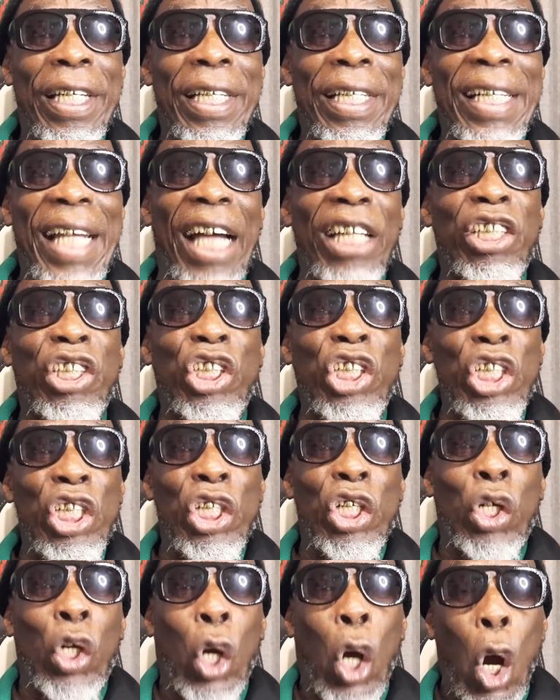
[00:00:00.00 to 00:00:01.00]
That
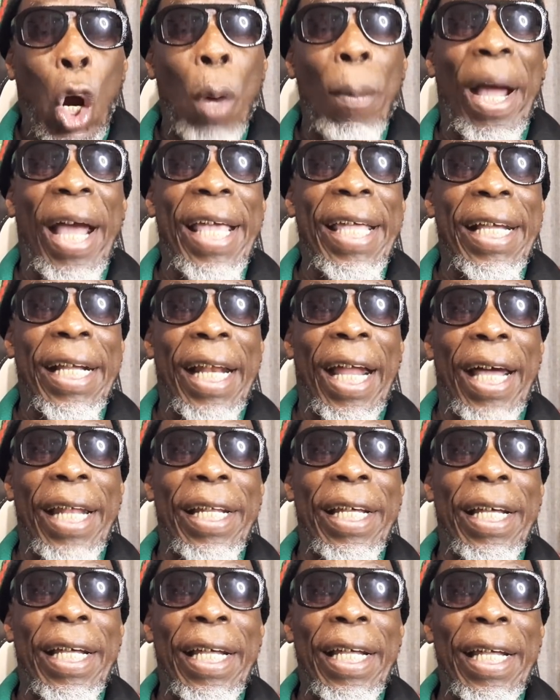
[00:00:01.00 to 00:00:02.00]
she come to
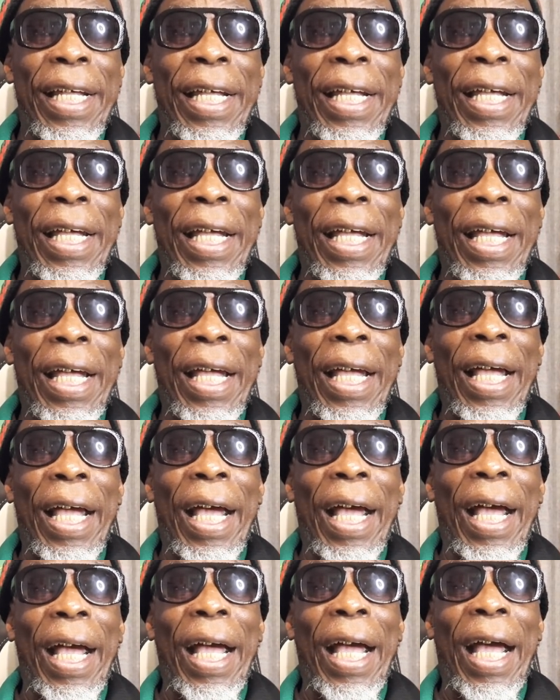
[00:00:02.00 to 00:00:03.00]
England
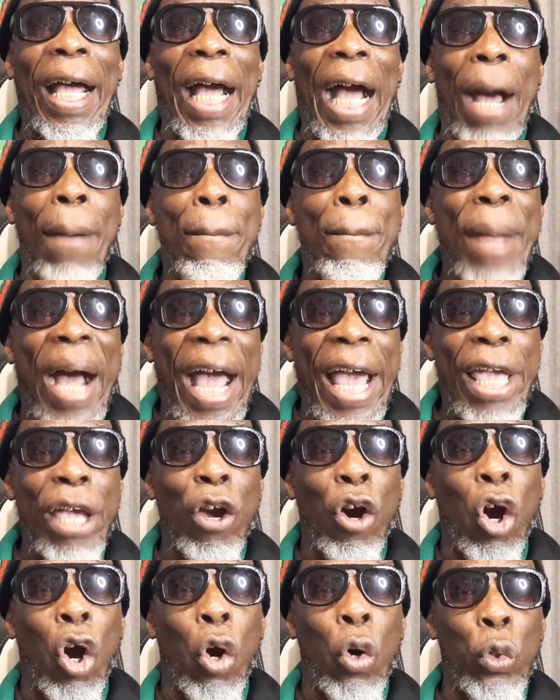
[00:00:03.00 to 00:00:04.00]
and my
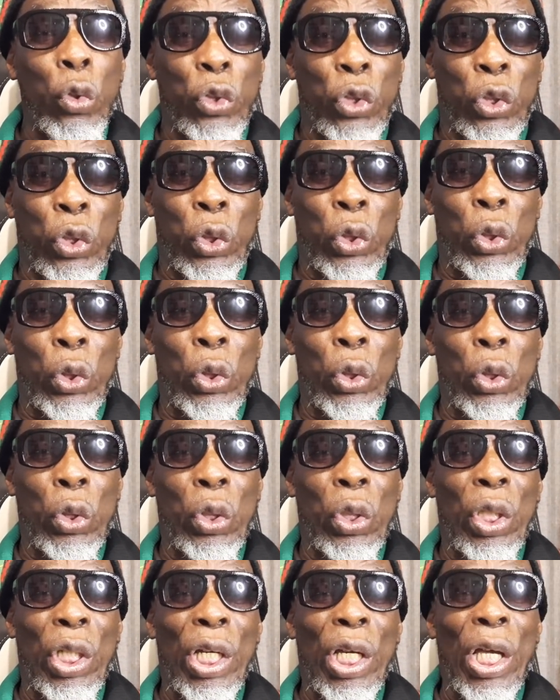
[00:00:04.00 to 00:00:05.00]
house
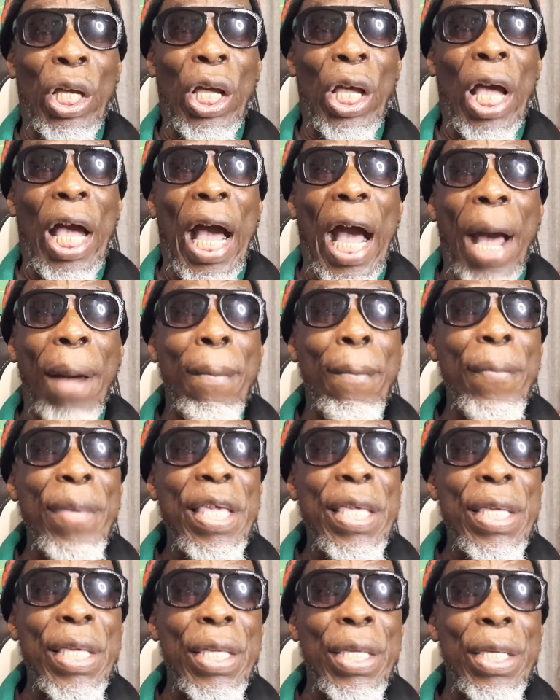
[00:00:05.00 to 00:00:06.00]
and
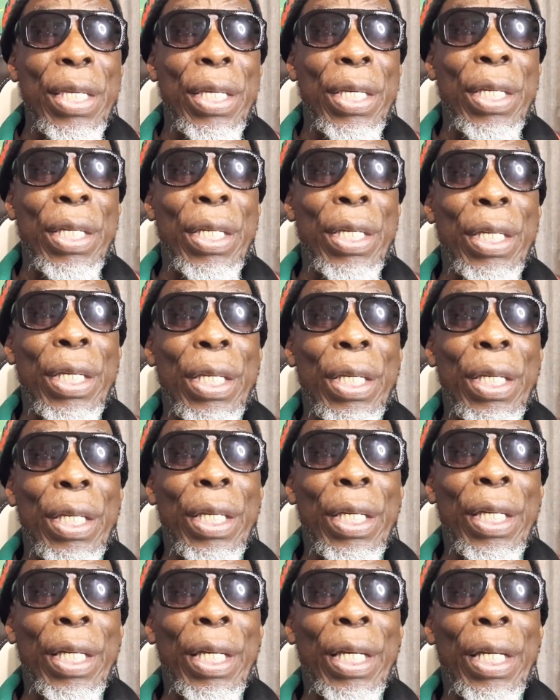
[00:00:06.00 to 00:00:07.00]
me
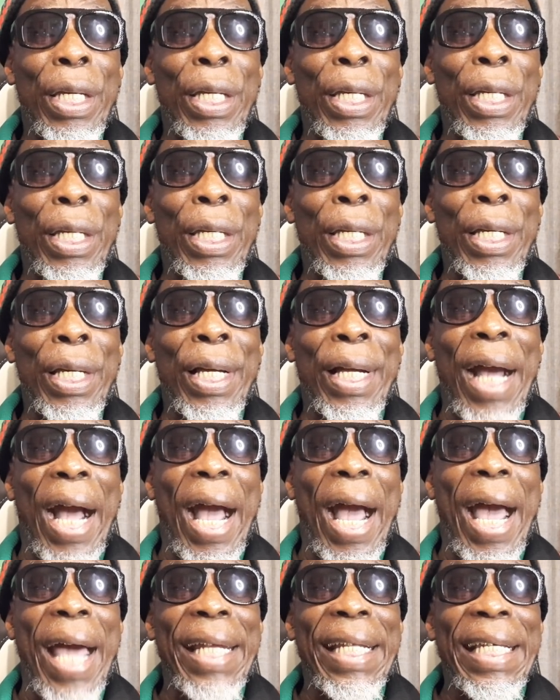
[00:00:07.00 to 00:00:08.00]

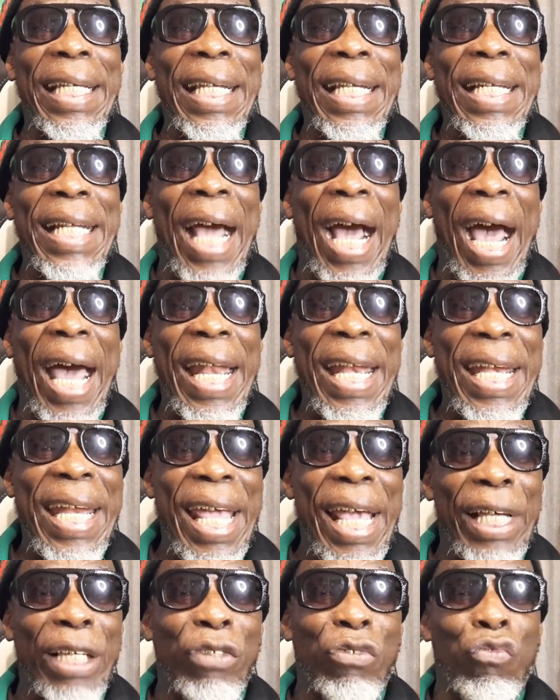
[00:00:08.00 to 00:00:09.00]
gone in her
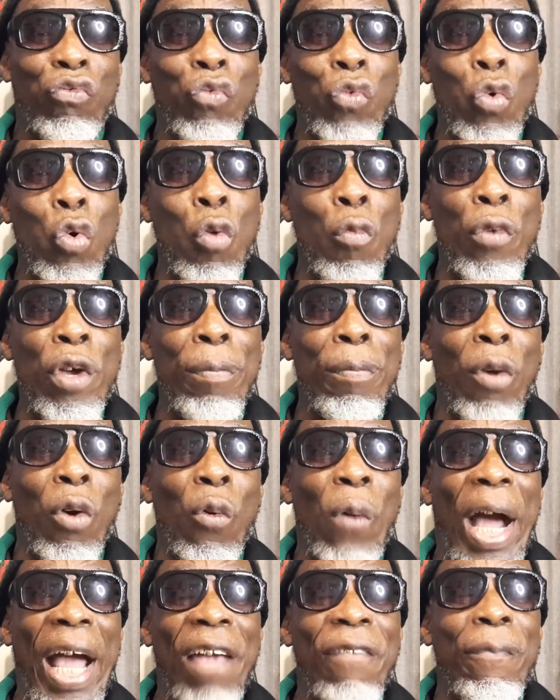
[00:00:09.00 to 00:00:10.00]
next room with my
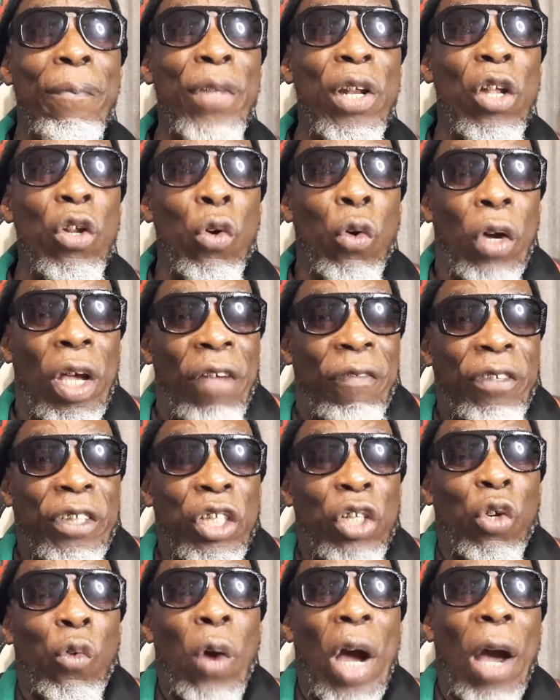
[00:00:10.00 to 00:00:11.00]
wife. I don't know if she
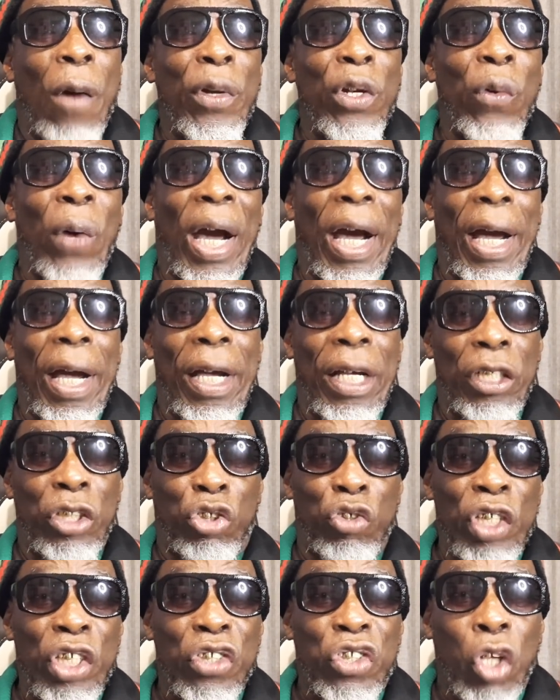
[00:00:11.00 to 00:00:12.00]
the one we do a
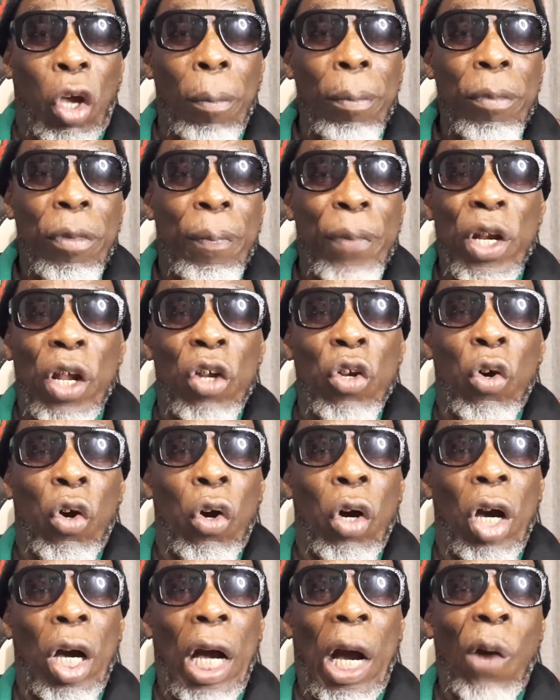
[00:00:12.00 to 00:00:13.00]
threesome. I don't
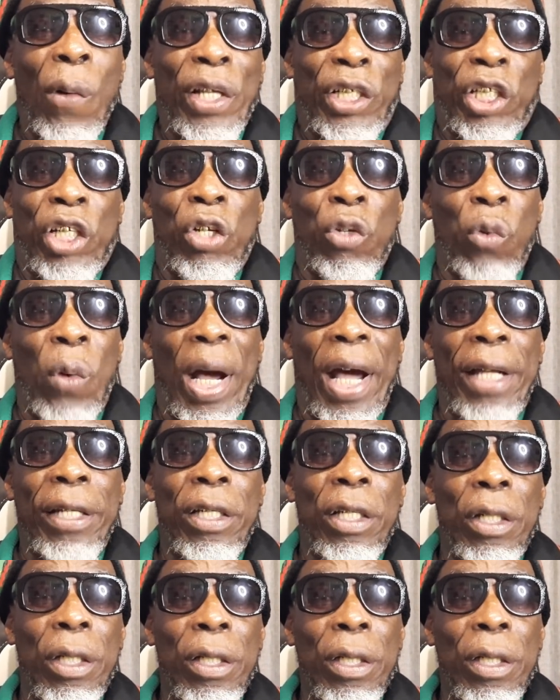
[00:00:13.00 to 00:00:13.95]
know how she the one.